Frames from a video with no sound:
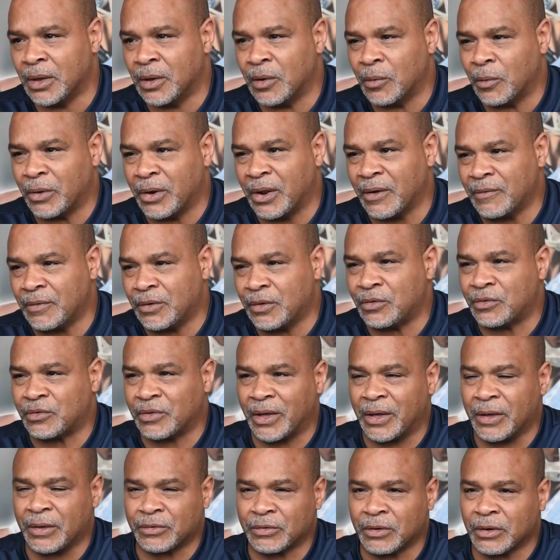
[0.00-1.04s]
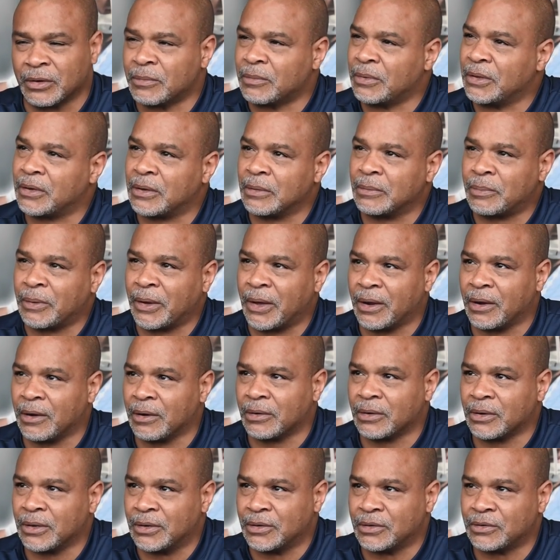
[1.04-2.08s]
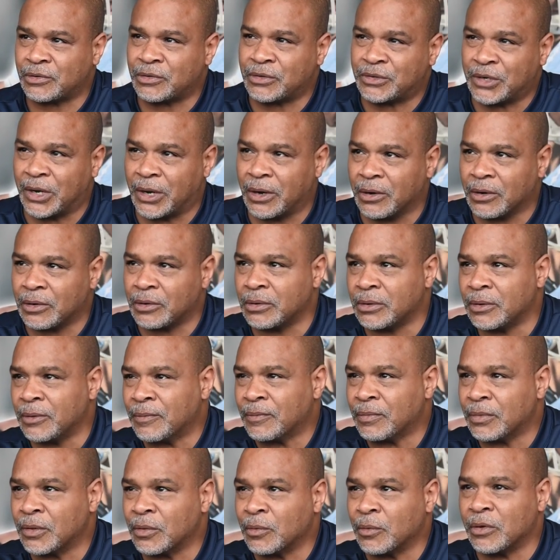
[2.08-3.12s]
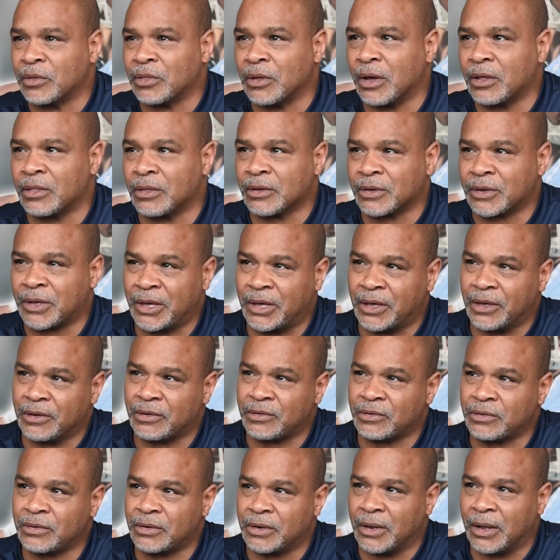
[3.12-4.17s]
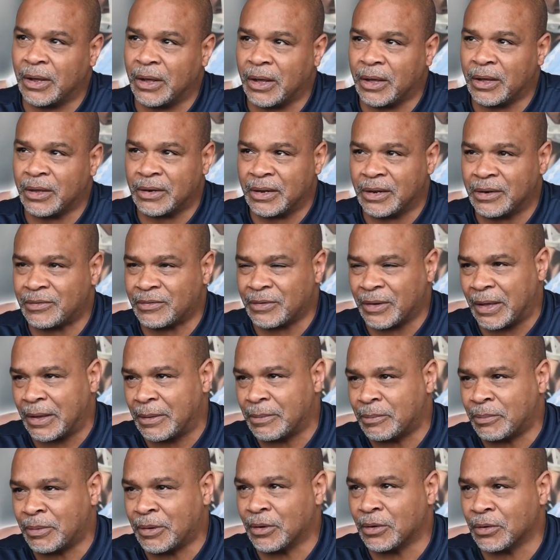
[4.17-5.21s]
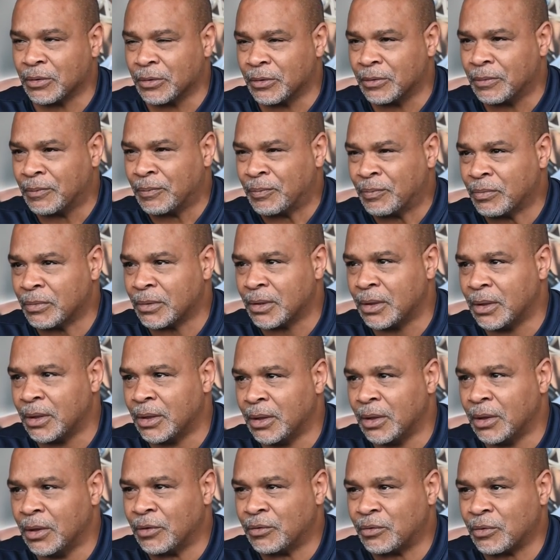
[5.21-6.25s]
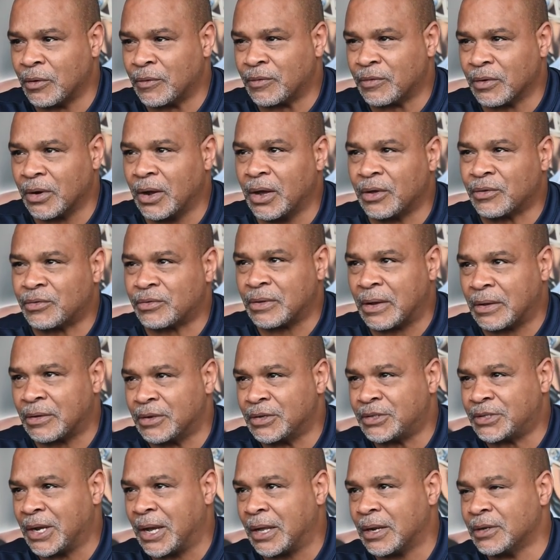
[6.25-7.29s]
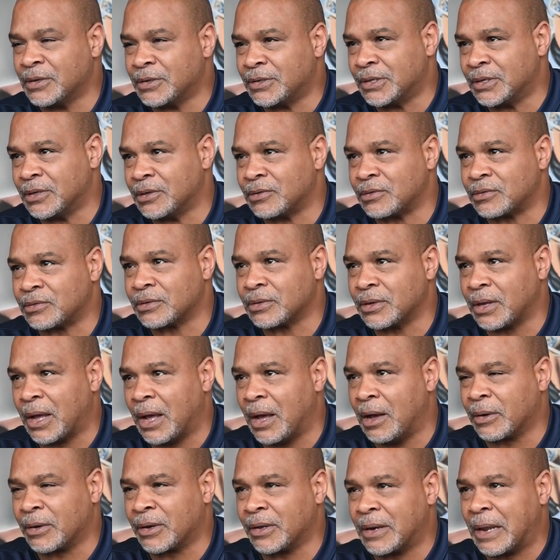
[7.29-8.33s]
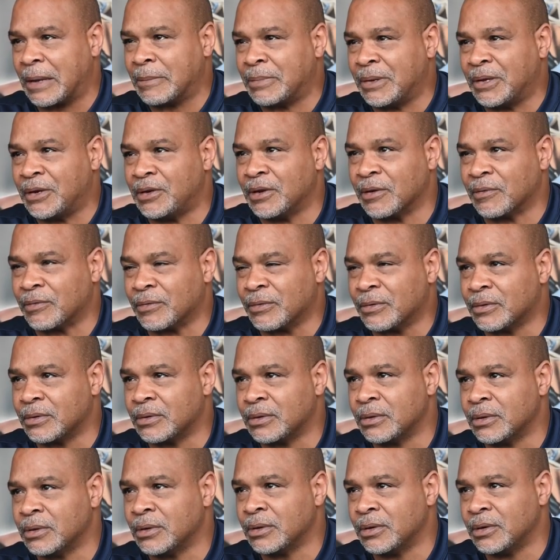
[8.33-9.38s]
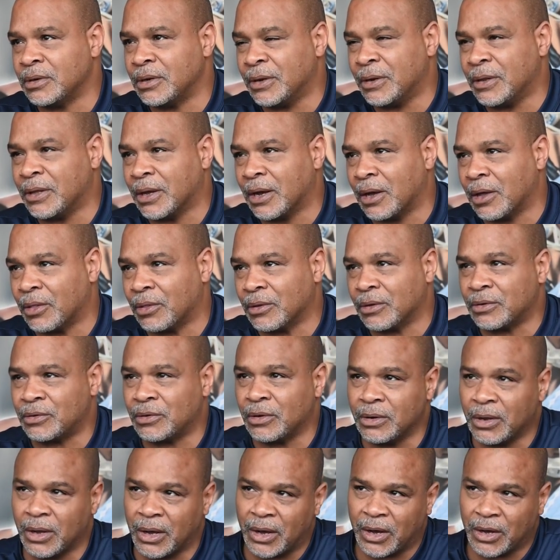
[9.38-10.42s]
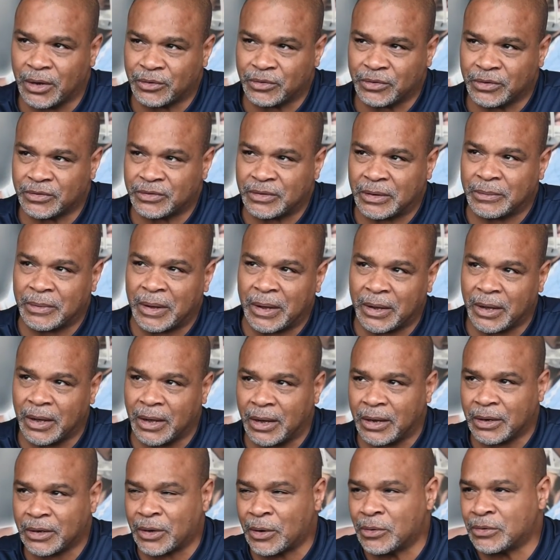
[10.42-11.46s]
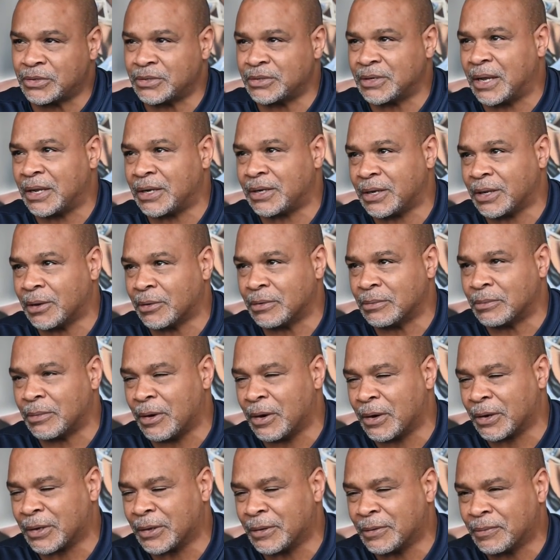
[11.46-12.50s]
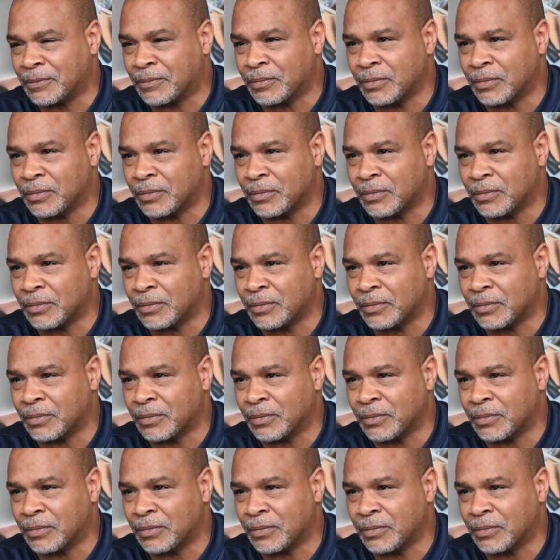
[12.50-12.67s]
Whatever you say is going to be compared and shared with other kids in that same peer group. So for us, the challenge is, how can I be different than the other 100 and some coaches out there on the market?